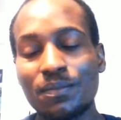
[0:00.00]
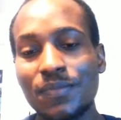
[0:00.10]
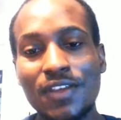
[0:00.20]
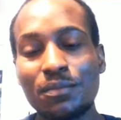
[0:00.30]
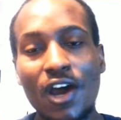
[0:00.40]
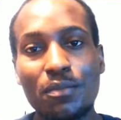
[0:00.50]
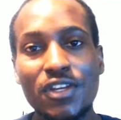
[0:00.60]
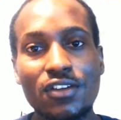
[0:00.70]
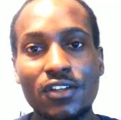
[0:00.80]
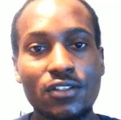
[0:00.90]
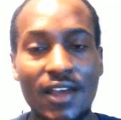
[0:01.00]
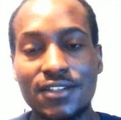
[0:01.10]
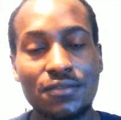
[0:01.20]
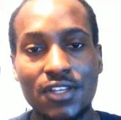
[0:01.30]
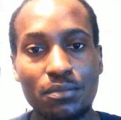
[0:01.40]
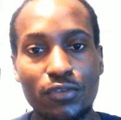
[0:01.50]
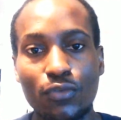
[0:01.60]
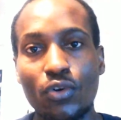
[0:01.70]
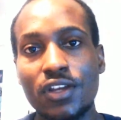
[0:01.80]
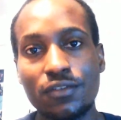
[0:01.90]
in my opinion, it's, as I've said
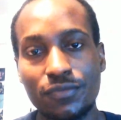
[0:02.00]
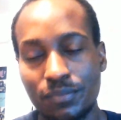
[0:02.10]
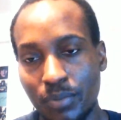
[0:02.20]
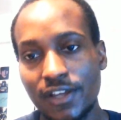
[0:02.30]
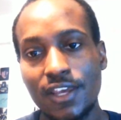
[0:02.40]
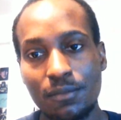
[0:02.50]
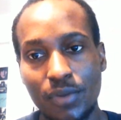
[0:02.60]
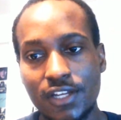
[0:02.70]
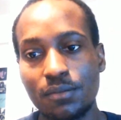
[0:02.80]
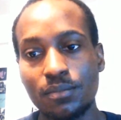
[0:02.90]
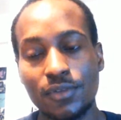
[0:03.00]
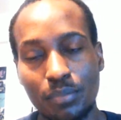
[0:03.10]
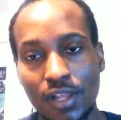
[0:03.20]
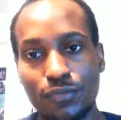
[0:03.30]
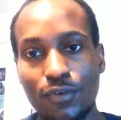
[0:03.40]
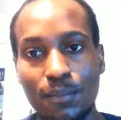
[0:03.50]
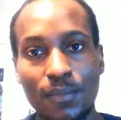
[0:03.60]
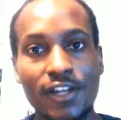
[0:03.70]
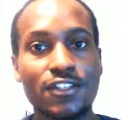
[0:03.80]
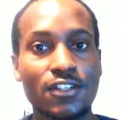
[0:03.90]
before, if Pancake Bunny, the platform,
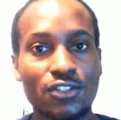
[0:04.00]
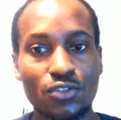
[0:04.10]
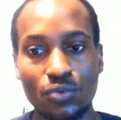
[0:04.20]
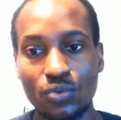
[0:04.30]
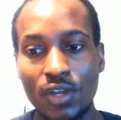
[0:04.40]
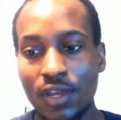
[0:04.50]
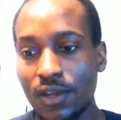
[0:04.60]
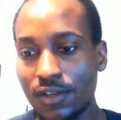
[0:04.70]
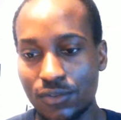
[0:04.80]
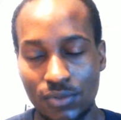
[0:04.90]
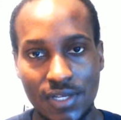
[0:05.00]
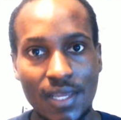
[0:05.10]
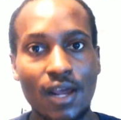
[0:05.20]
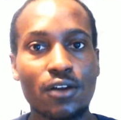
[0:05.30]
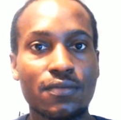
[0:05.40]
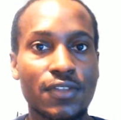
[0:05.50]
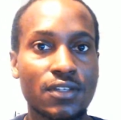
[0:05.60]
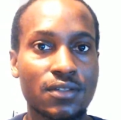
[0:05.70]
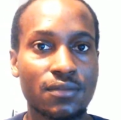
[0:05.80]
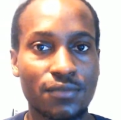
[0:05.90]
manages to get out of
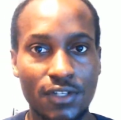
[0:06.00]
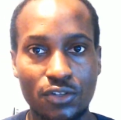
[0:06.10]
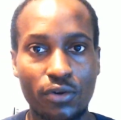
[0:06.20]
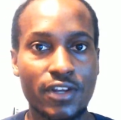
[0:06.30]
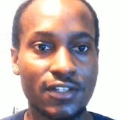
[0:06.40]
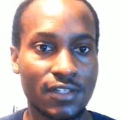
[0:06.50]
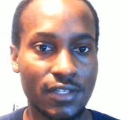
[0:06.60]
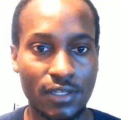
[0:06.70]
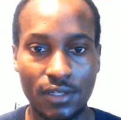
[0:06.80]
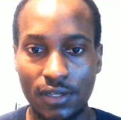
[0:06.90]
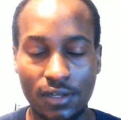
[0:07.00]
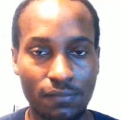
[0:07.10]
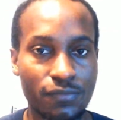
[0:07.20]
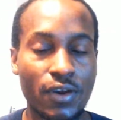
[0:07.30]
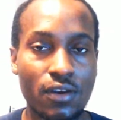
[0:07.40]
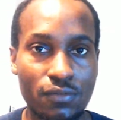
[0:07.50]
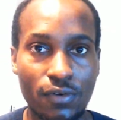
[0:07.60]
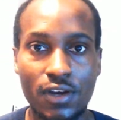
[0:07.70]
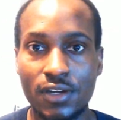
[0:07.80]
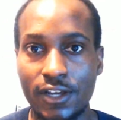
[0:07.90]
this victoriously in a very,
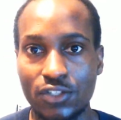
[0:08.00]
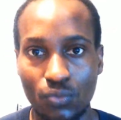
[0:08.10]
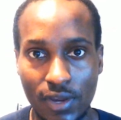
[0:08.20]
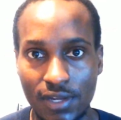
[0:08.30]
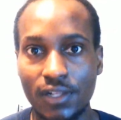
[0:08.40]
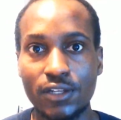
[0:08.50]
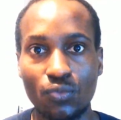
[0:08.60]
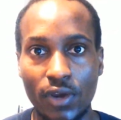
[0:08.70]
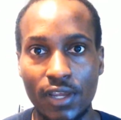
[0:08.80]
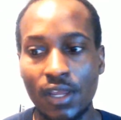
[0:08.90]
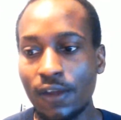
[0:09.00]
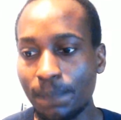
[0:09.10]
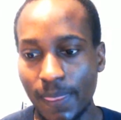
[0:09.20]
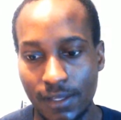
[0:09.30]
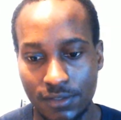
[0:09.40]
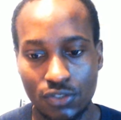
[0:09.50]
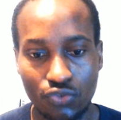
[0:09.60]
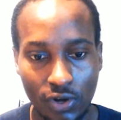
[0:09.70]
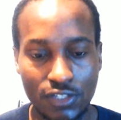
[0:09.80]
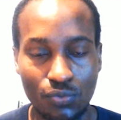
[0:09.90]
very nice way, clean way, its
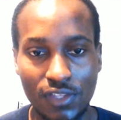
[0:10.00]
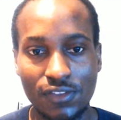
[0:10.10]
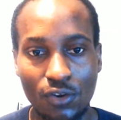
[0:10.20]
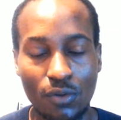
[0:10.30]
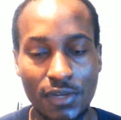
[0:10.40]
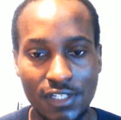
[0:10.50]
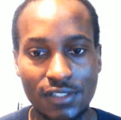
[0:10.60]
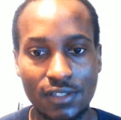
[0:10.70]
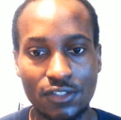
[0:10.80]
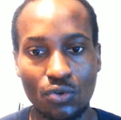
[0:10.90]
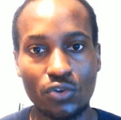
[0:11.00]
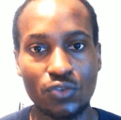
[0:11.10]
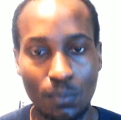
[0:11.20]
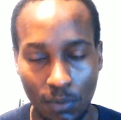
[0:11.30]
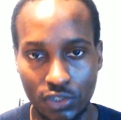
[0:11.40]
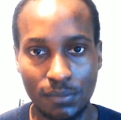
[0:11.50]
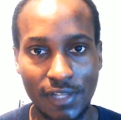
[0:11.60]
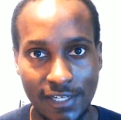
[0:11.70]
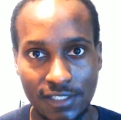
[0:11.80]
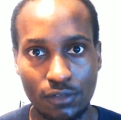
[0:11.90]
trust within the community is going to multiply
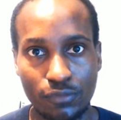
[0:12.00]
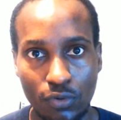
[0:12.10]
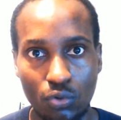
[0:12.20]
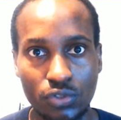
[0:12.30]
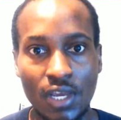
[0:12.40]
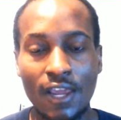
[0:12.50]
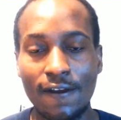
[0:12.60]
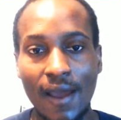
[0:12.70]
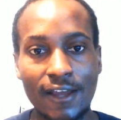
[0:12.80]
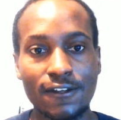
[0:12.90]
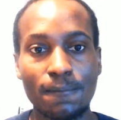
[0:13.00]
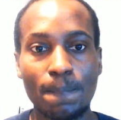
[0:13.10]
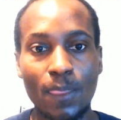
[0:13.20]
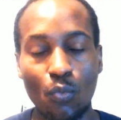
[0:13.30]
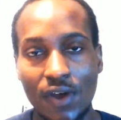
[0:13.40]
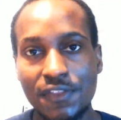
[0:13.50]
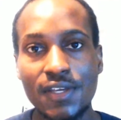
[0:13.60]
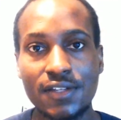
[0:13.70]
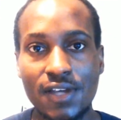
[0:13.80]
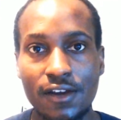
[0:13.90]
tenfold. And what the
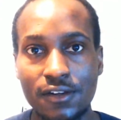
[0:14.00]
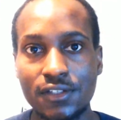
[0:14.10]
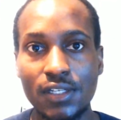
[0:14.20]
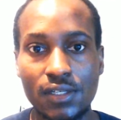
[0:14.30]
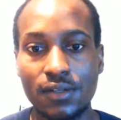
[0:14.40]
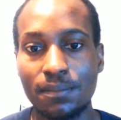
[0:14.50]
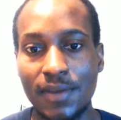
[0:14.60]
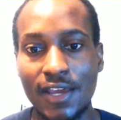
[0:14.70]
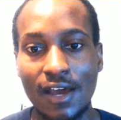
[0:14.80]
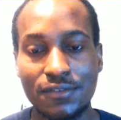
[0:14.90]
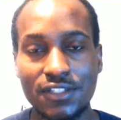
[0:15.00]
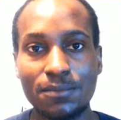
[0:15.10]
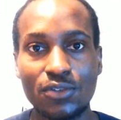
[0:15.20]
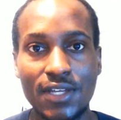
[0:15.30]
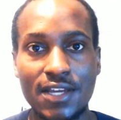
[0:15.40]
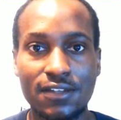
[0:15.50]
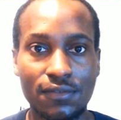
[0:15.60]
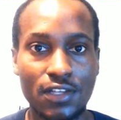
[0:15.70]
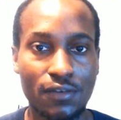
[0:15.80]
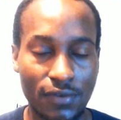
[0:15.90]
attacker did may have seemed to
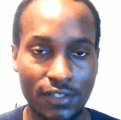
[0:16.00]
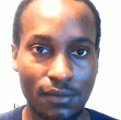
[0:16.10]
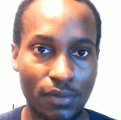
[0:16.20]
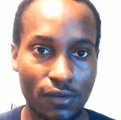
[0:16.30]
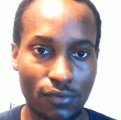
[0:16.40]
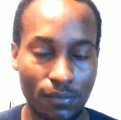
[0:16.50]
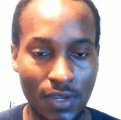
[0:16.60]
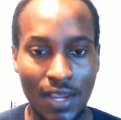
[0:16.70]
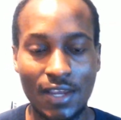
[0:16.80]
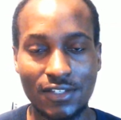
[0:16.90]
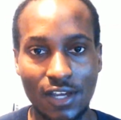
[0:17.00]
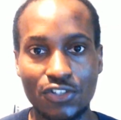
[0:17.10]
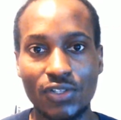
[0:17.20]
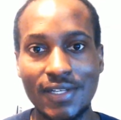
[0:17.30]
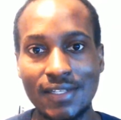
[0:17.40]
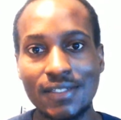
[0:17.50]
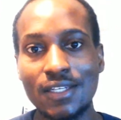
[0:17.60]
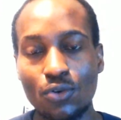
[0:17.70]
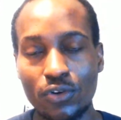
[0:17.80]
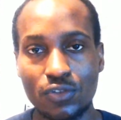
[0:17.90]
negatively affect the platform. It's actually indeed
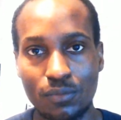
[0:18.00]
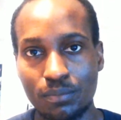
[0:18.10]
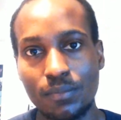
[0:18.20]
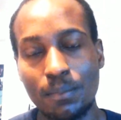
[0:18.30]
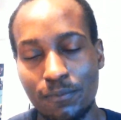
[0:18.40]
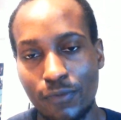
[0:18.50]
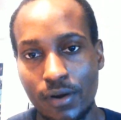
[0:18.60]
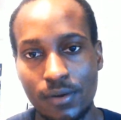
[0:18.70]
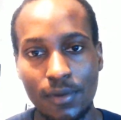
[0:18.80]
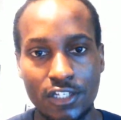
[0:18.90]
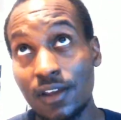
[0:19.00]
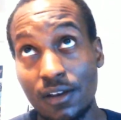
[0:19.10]
going to very much